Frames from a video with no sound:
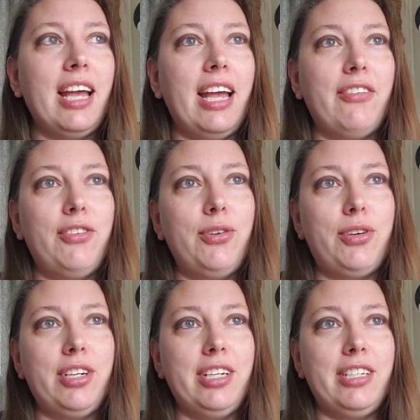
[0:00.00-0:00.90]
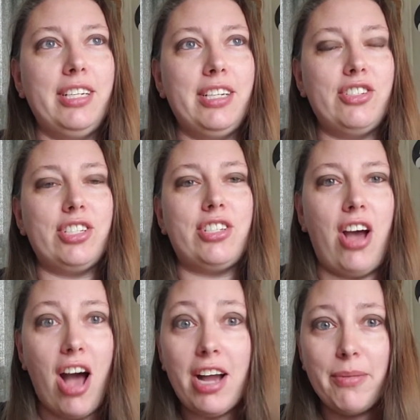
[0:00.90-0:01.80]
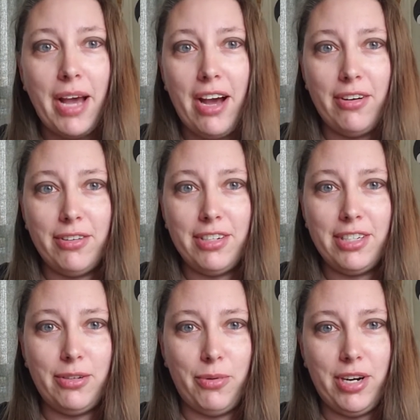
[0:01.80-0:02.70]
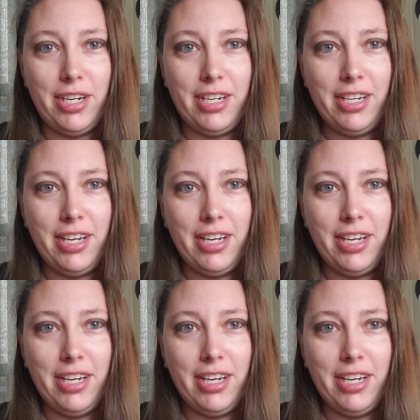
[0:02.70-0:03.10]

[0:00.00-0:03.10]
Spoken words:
if you could just talk about your work,